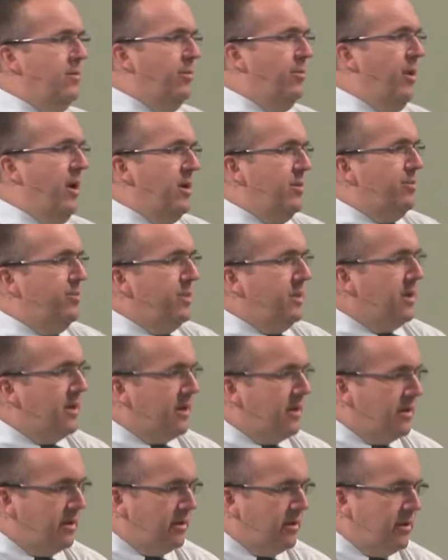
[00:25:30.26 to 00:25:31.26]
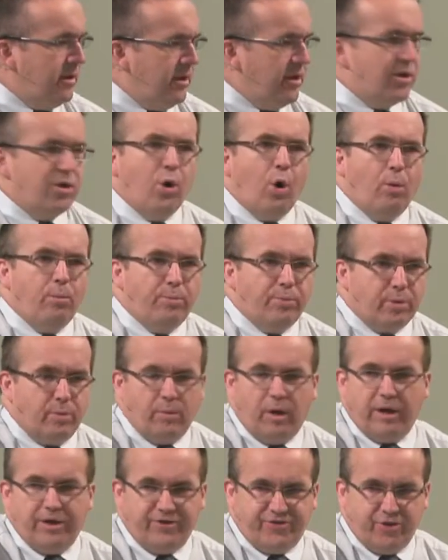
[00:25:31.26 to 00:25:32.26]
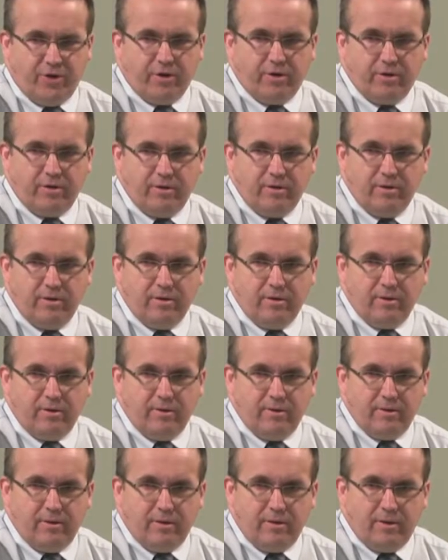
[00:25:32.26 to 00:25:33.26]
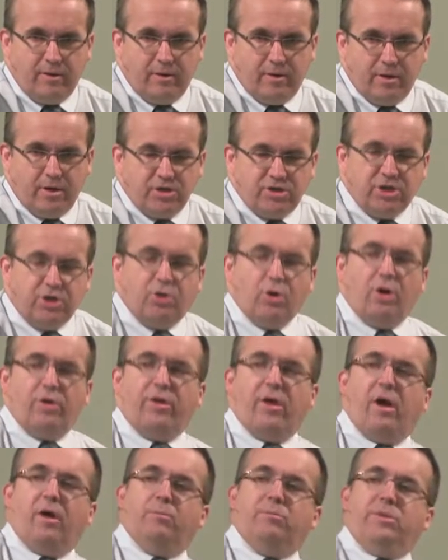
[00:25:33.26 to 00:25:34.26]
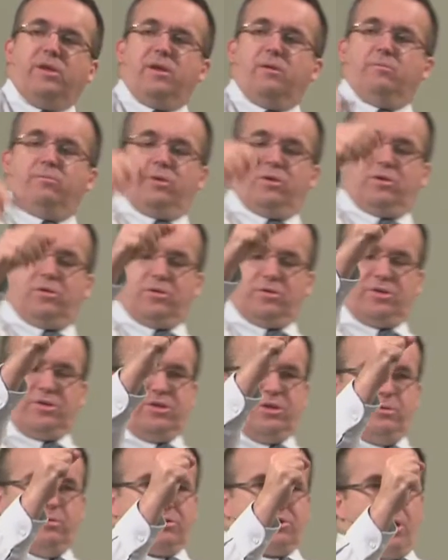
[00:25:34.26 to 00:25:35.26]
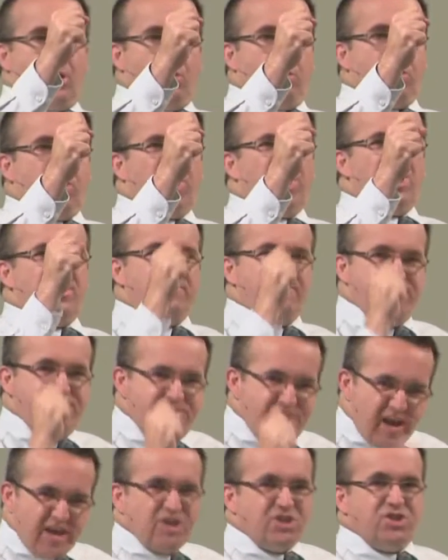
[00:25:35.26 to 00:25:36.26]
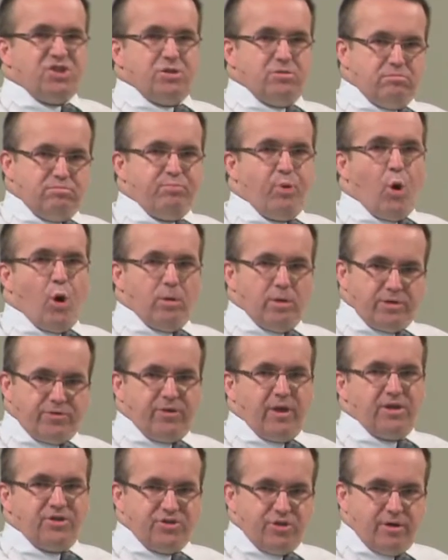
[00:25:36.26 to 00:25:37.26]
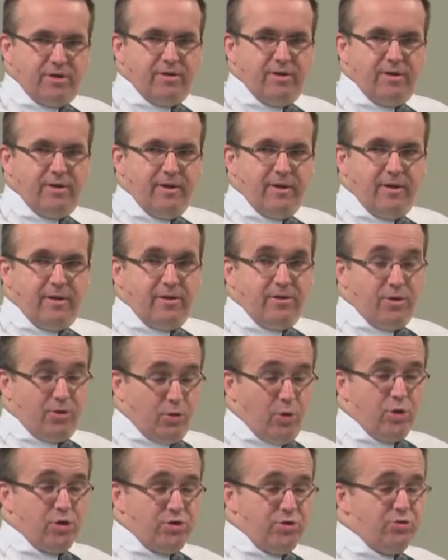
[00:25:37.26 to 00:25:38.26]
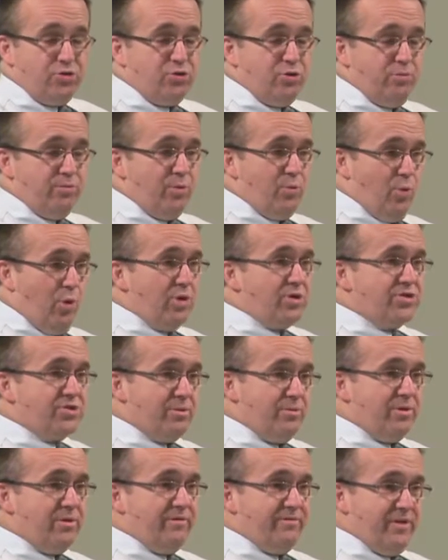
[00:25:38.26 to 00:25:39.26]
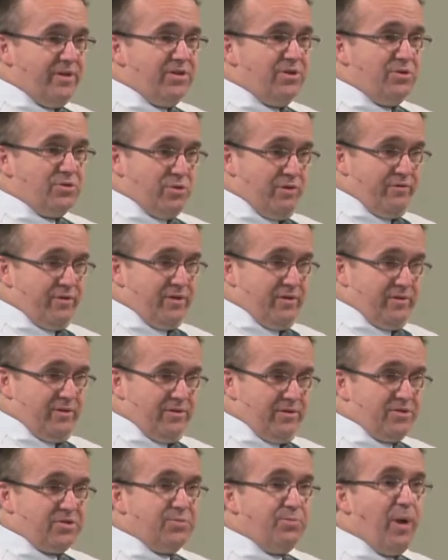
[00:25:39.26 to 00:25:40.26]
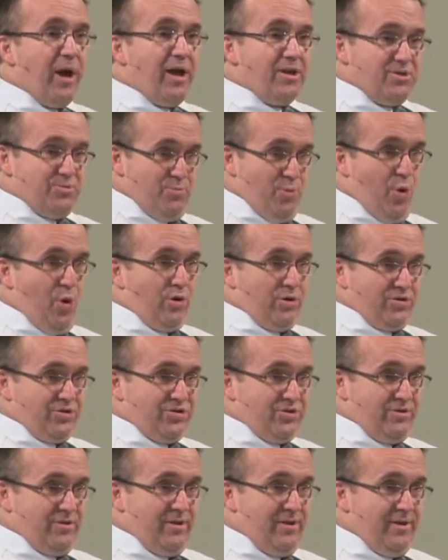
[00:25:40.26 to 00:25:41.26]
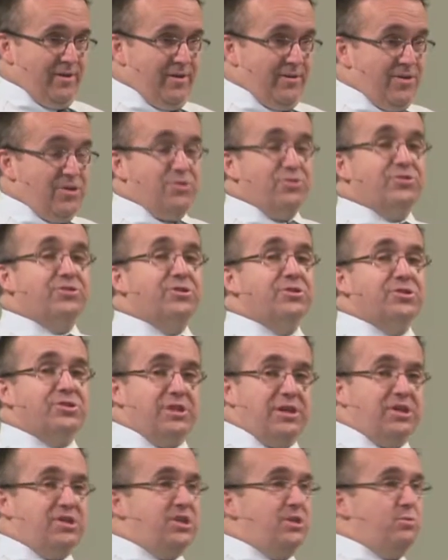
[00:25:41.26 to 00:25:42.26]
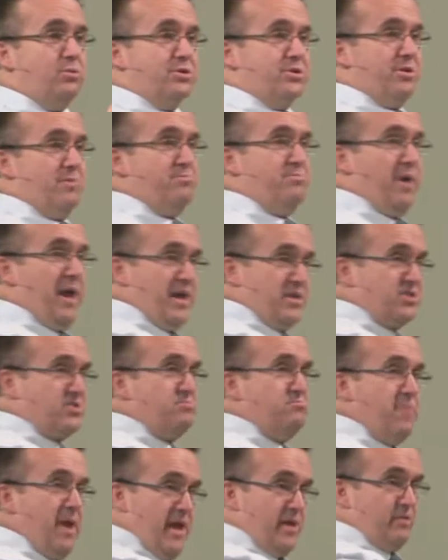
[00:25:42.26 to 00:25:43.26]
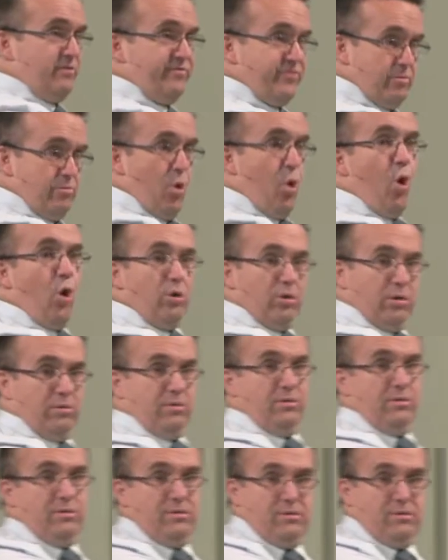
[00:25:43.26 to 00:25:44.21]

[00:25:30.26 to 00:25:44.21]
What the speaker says: by being a compromiser. She got that name because she was a conviction politician. You go on YouTube and watch some of the videos of her at the dispatch box. They used to say she was the best man of them all.